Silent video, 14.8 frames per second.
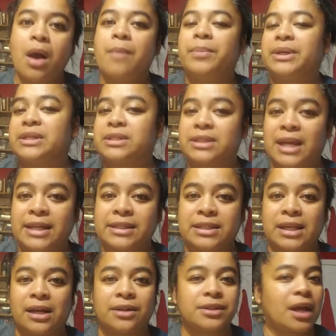But estate
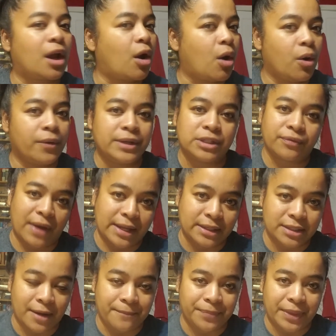sales, I always find
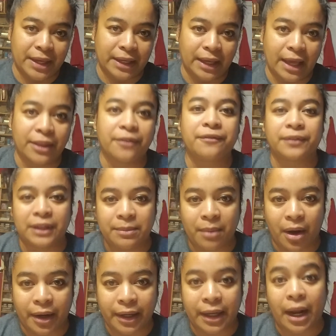something, and the flea
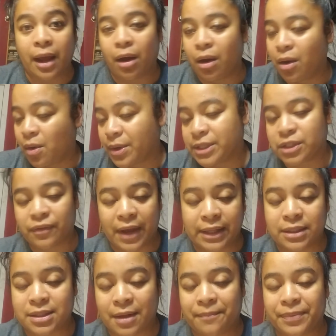market, I always find
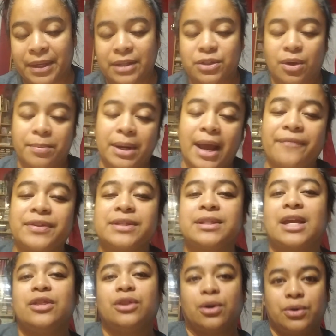something. So I'm gonna have to
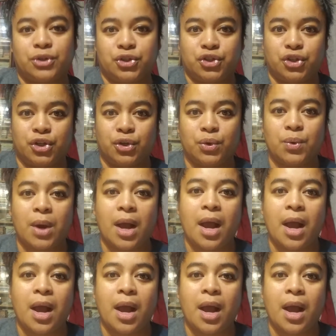say those two